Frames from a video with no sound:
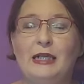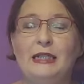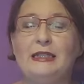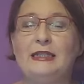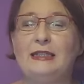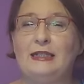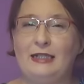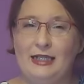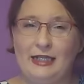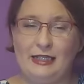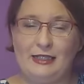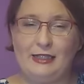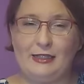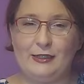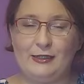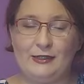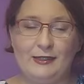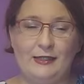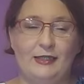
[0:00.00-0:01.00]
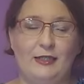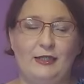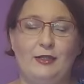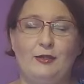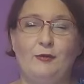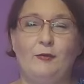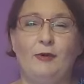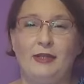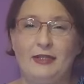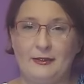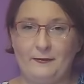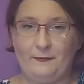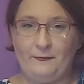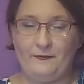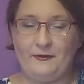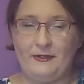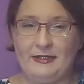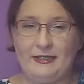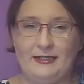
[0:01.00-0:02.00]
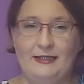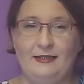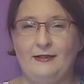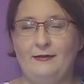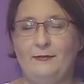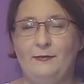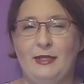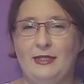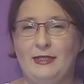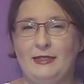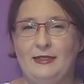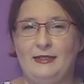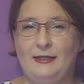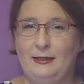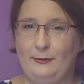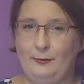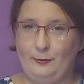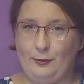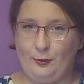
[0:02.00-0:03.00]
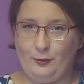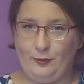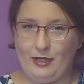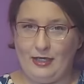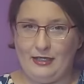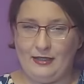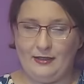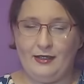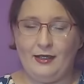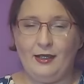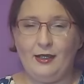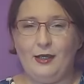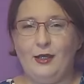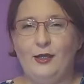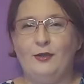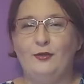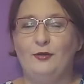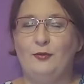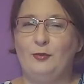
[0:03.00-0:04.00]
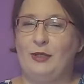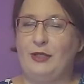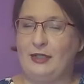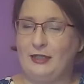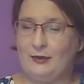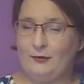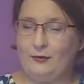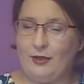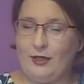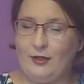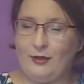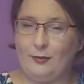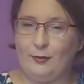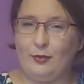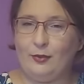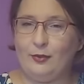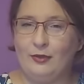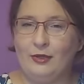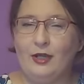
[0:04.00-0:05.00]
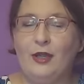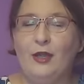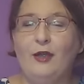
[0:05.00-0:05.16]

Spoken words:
at the later stage when I'm fixing muslin number 1 to make it wearable.